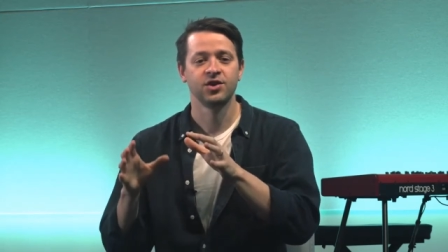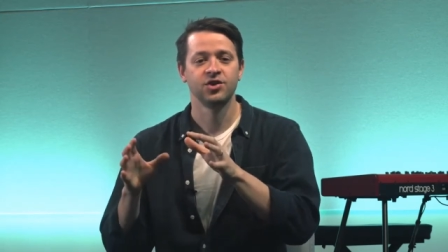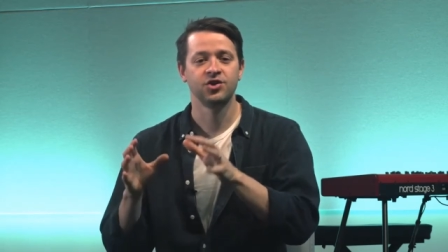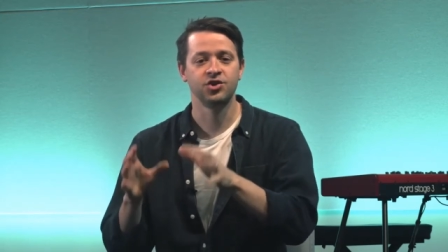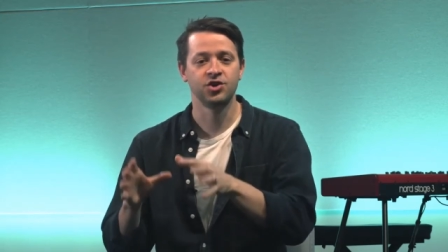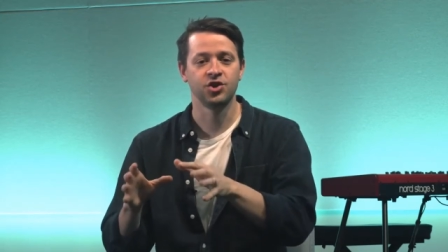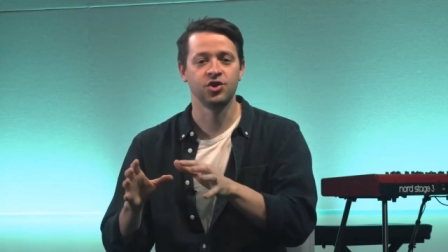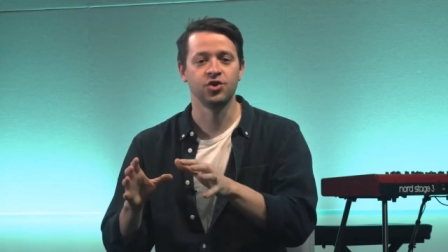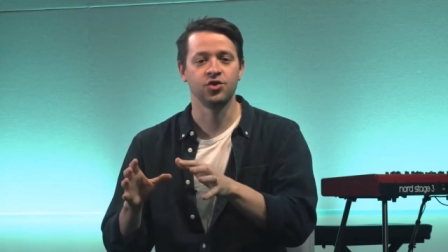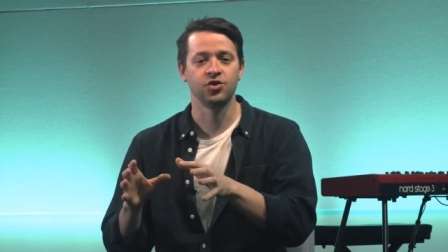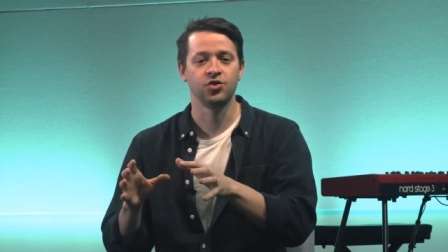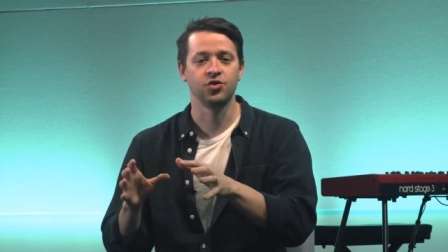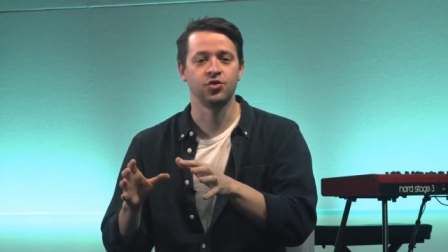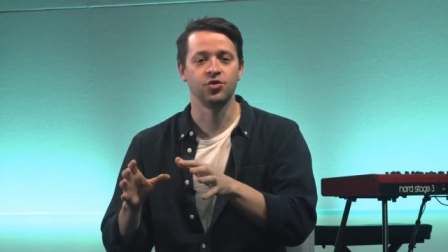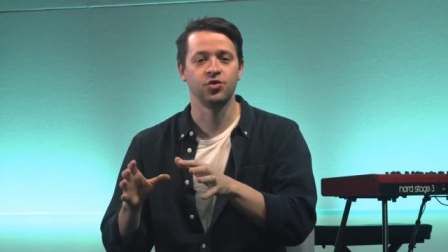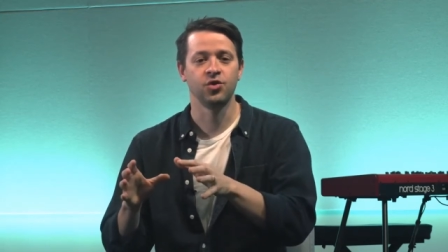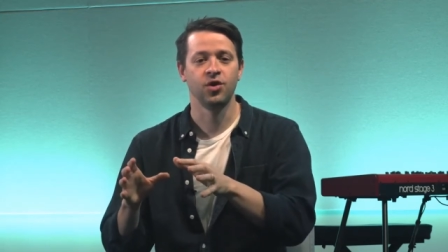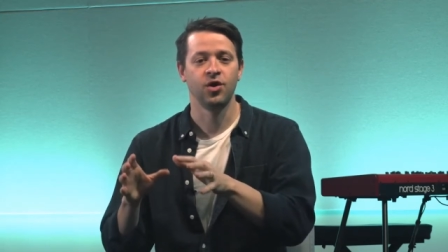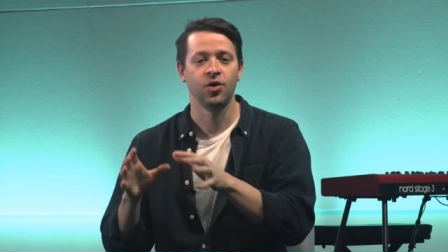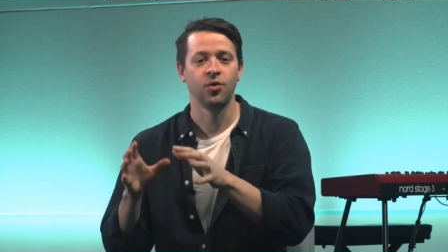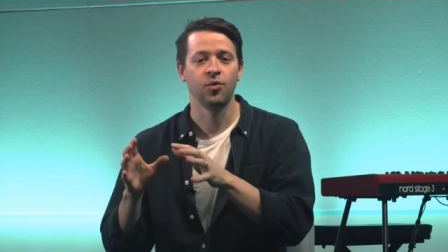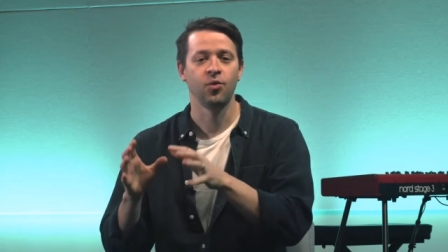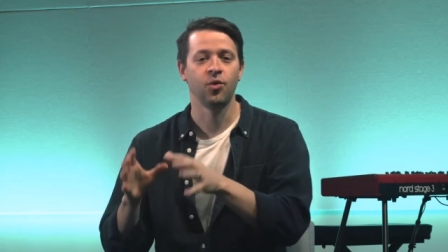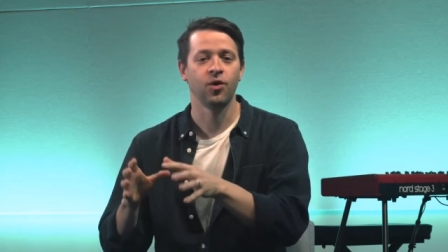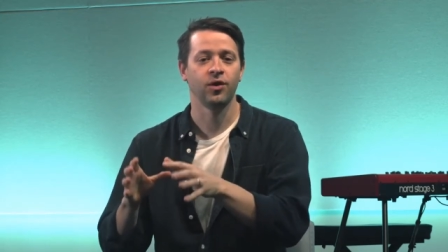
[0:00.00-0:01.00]
do
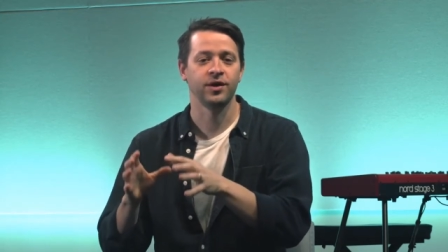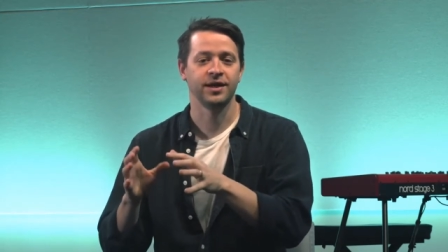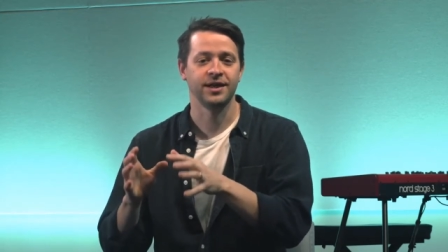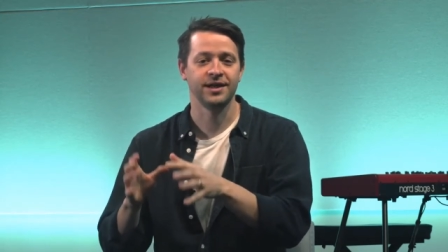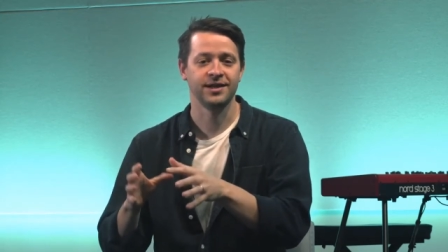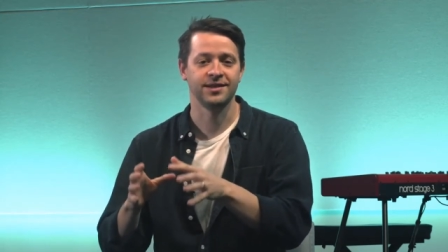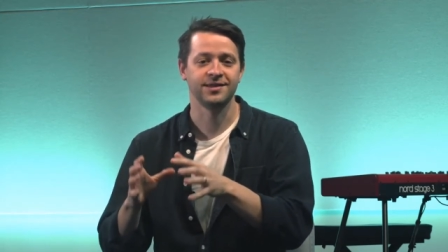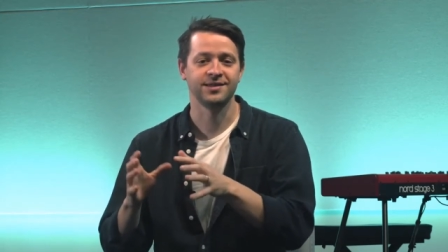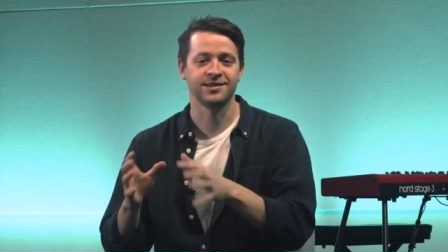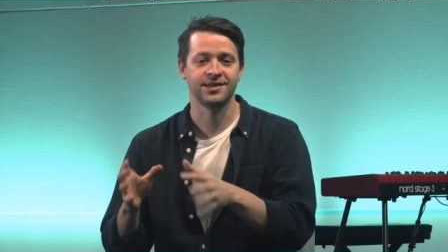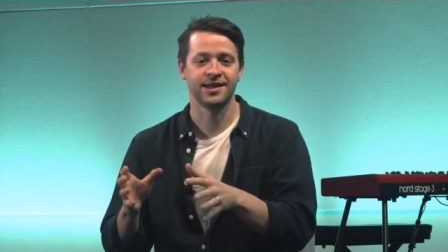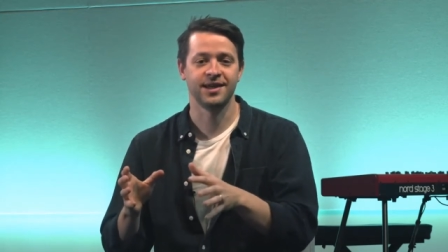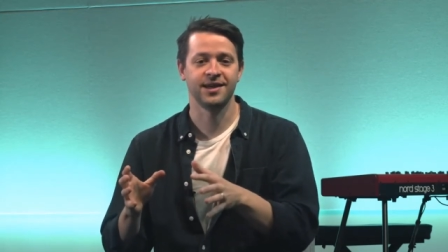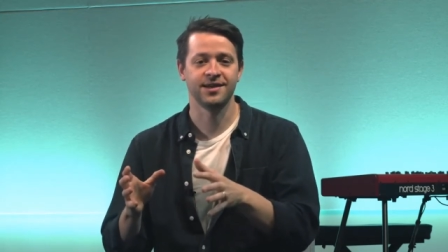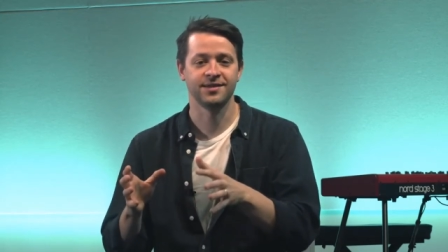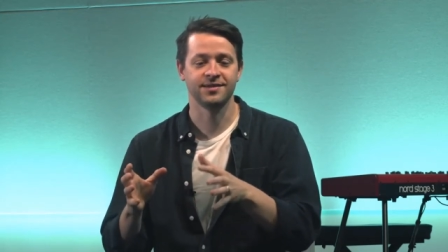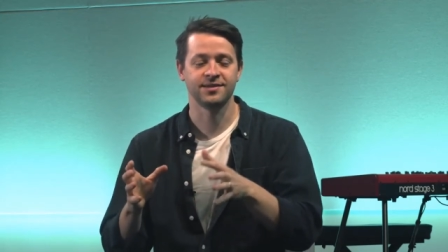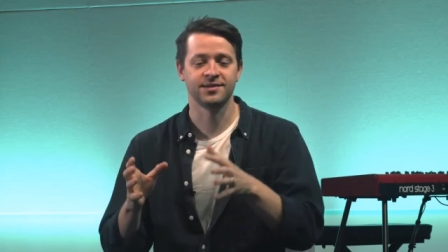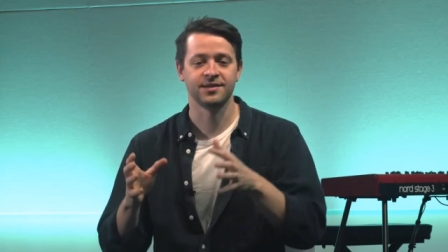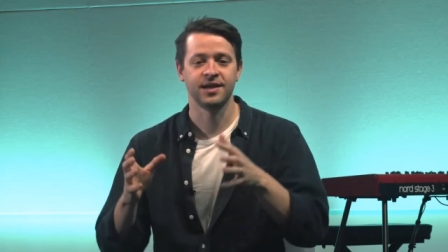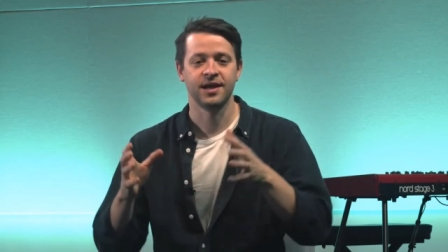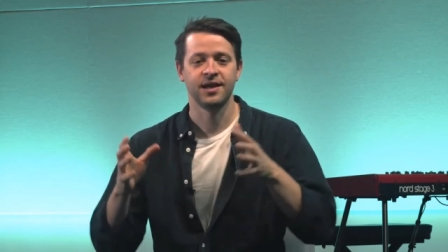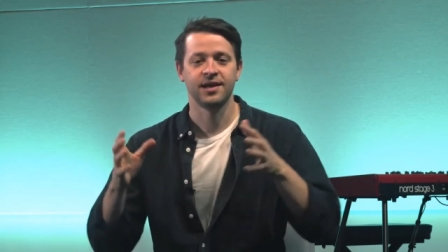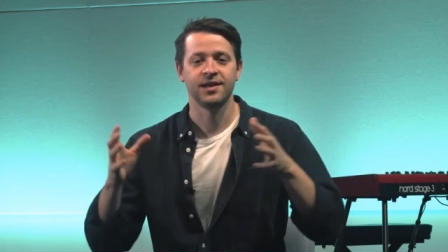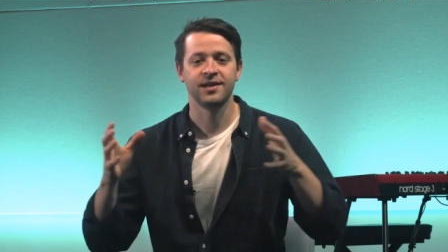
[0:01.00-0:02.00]
what he
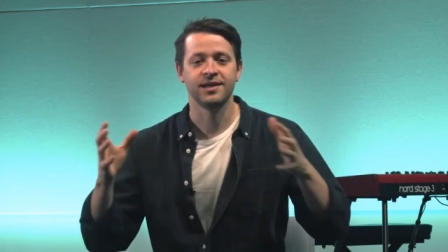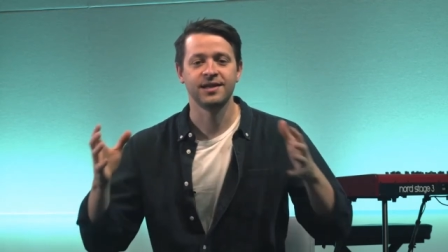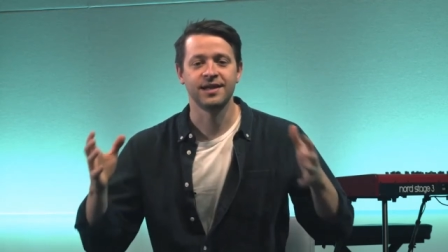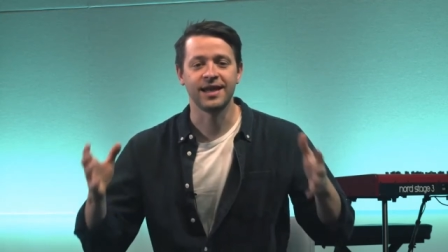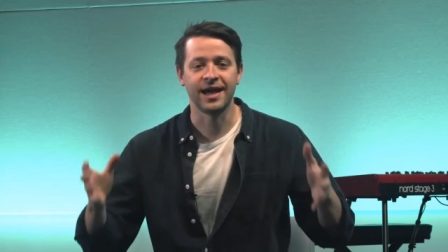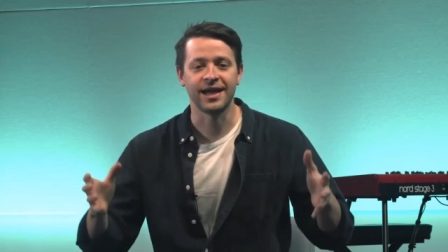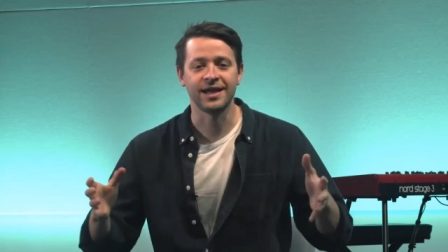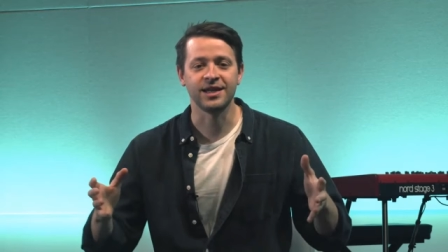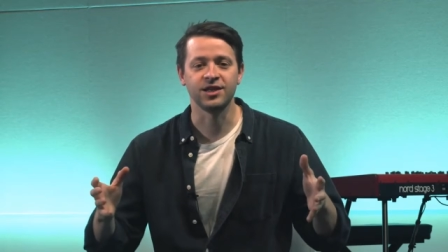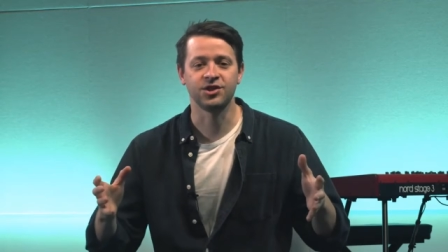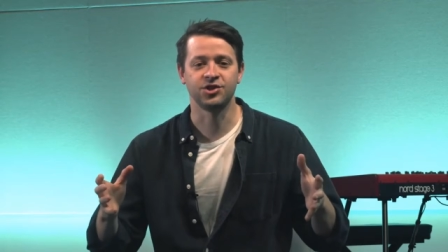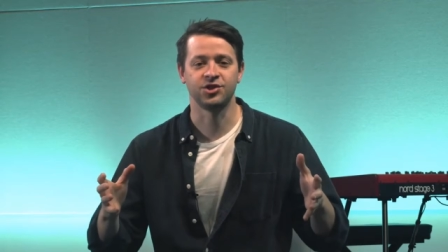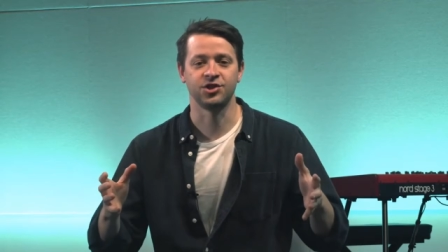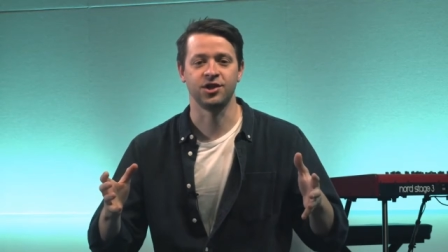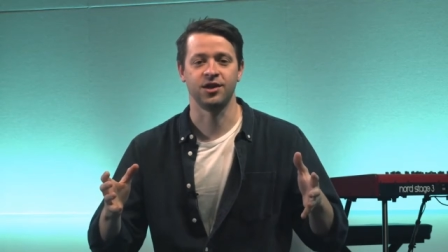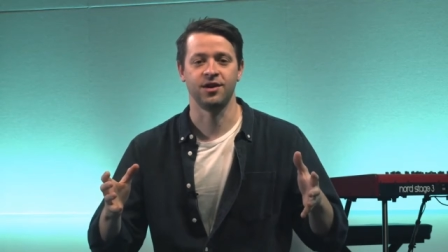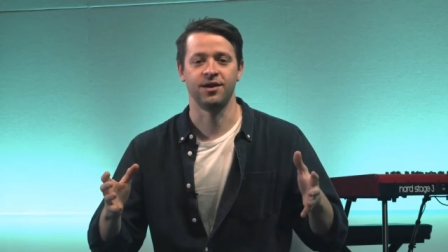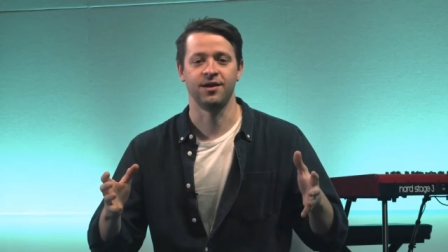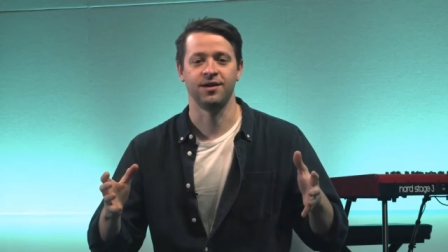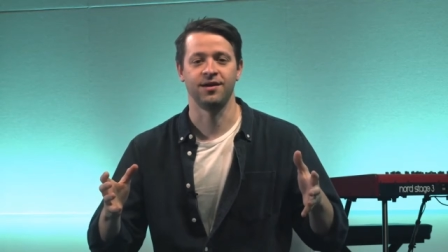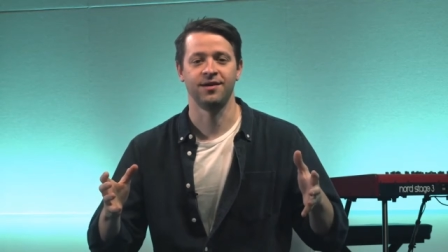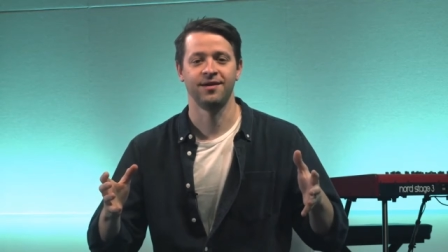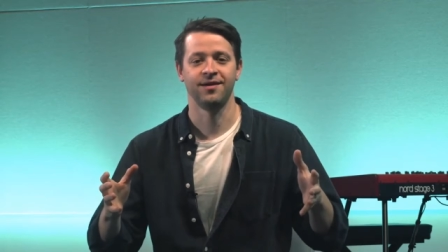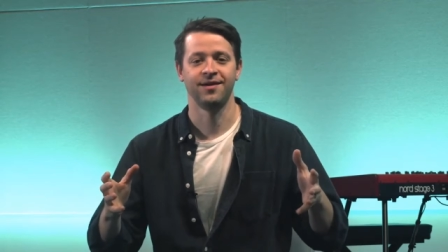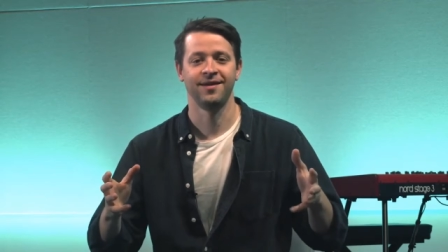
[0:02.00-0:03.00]
says. Nature